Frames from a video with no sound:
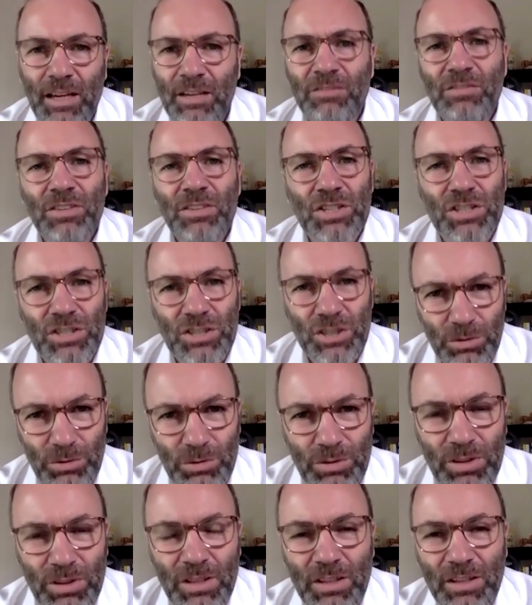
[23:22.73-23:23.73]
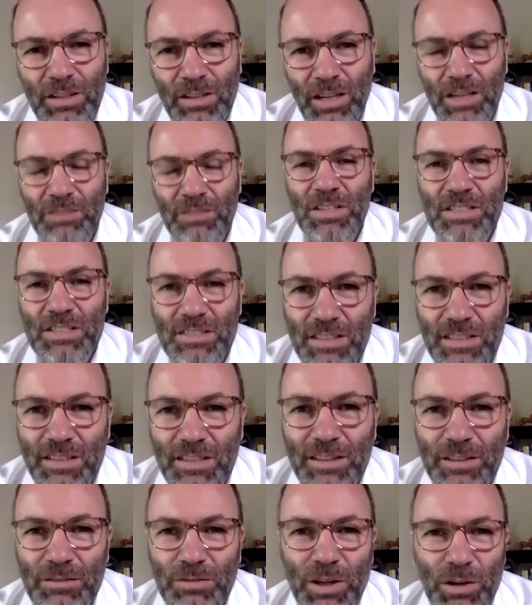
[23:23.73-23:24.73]
and we show and we see
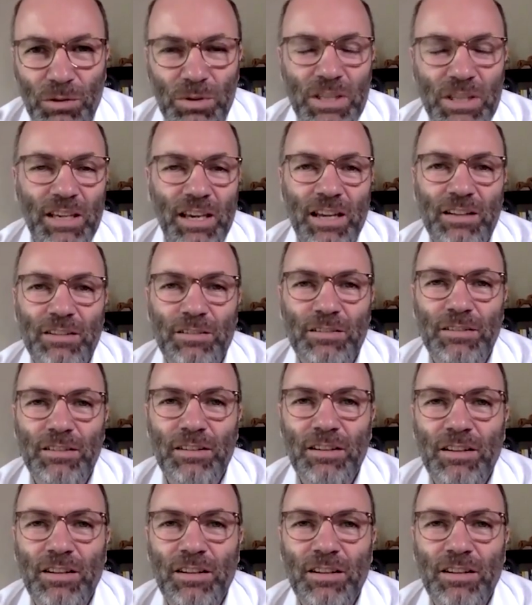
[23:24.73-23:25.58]
that we only can